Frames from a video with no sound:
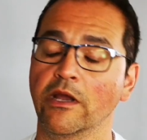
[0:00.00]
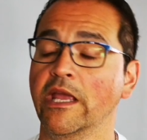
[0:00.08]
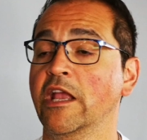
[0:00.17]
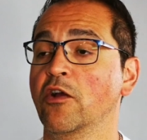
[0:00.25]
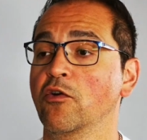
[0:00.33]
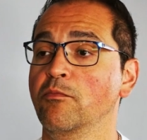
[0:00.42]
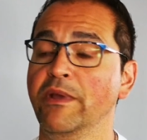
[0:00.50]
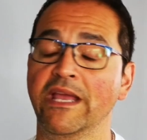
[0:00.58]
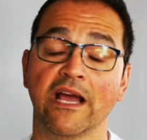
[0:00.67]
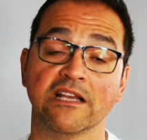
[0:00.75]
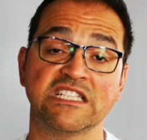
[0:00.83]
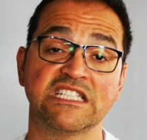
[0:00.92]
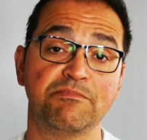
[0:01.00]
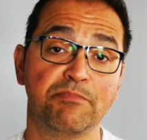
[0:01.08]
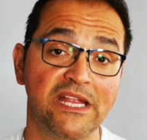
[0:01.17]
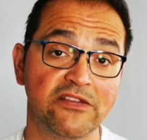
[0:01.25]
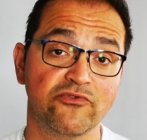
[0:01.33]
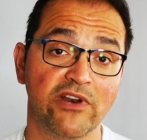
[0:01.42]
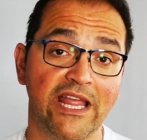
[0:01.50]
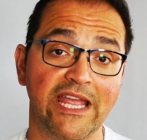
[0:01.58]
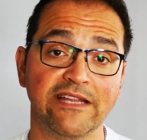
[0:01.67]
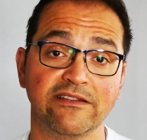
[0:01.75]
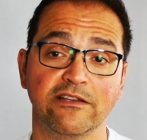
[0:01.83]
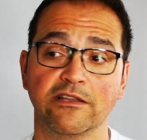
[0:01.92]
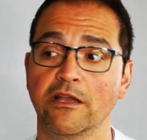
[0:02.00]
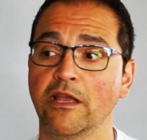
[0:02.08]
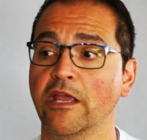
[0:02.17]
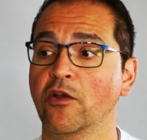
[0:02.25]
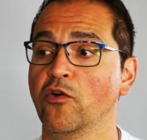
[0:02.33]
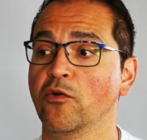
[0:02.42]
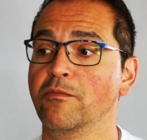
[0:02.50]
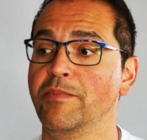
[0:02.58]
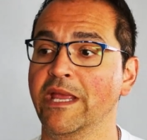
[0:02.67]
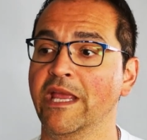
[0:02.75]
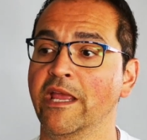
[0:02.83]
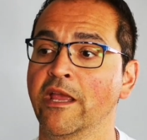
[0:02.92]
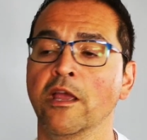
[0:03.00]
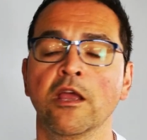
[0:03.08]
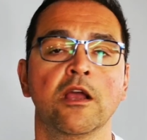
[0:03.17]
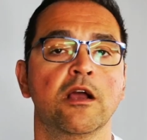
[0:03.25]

It could be a speed related, it could be